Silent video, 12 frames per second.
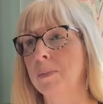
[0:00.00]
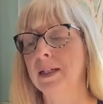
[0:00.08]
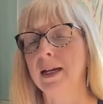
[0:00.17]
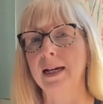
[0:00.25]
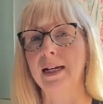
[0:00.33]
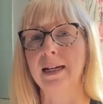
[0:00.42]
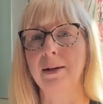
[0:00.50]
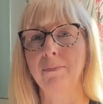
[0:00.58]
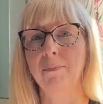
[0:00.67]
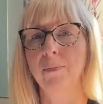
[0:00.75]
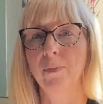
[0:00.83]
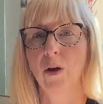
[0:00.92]
particularly
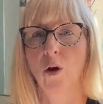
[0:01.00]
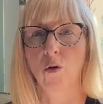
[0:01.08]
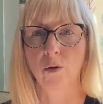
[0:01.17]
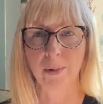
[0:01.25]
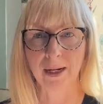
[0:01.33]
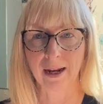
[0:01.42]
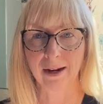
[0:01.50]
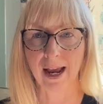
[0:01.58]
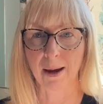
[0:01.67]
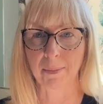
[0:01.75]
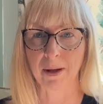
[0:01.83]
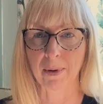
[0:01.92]
horribly
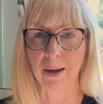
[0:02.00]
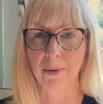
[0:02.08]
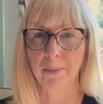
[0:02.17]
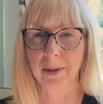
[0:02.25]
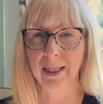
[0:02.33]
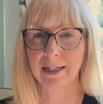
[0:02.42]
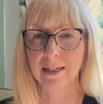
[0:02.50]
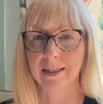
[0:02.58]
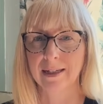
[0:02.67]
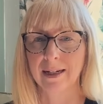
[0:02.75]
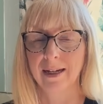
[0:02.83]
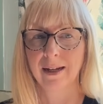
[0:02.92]
unhappy, maybe, but they
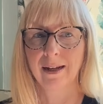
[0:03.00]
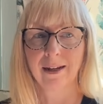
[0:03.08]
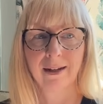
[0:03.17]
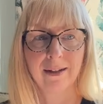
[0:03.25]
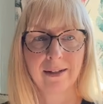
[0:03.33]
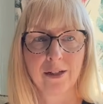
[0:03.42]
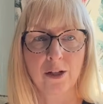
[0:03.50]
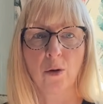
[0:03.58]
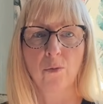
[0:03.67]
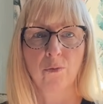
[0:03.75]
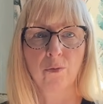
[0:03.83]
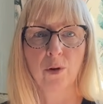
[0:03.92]
just
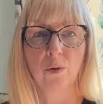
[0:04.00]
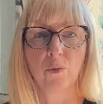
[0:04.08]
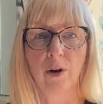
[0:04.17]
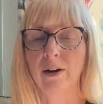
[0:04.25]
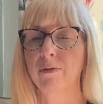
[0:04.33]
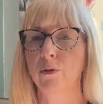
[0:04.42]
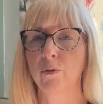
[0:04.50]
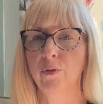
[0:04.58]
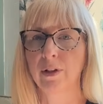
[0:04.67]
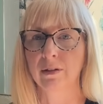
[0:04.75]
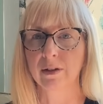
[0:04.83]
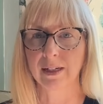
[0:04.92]
don't feel very
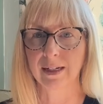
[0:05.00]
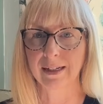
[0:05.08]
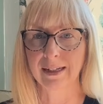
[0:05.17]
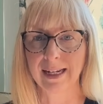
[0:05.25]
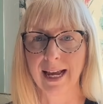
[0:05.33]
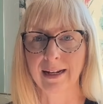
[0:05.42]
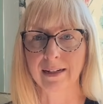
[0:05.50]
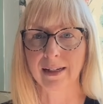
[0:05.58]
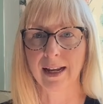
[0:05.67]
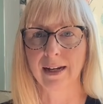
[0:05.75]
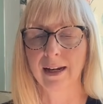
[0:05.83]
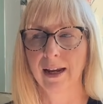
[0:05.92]
fulfilled and content.
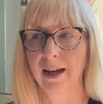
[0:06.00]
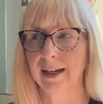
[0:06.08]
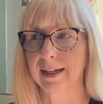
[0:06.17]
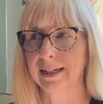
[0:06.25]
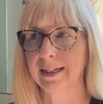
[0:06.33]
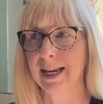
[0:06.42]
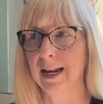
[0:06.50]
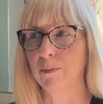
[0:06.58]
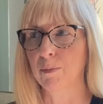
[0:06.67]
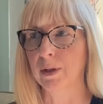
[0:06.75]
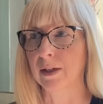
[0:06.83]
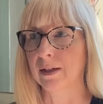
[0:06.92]
And
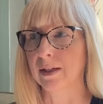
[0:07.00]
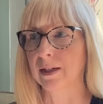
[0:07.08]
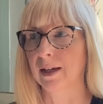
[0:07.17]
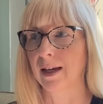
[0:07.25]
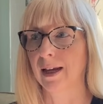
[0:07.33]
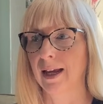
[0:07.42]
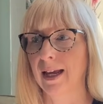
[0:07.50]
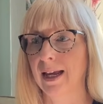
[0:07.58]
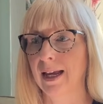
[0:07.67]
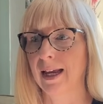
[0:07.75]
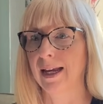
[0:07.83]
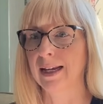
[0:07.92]
contentment
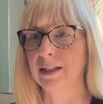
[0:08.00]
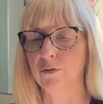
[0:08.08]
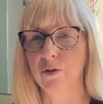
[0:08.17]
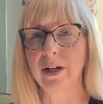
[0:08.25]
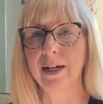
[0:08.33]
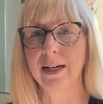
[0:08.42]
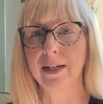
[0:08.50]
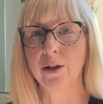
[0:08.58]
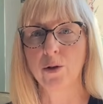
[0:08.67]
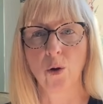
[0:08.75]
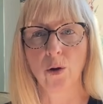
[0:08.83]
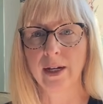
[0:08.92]
is really
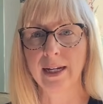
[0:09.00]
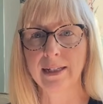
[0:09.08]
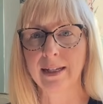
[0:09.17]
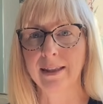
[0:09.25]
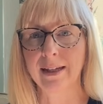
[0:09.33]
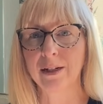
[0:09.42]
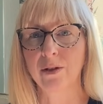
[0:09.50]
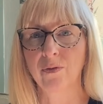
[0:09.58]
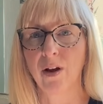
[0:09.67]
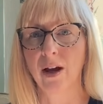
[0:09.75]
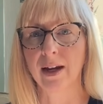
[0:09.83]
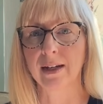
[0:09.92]
not an easy thing to
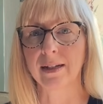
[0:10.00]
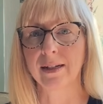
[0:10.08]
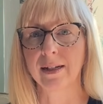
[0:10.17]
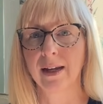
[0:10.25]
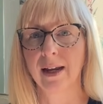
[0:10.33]
find.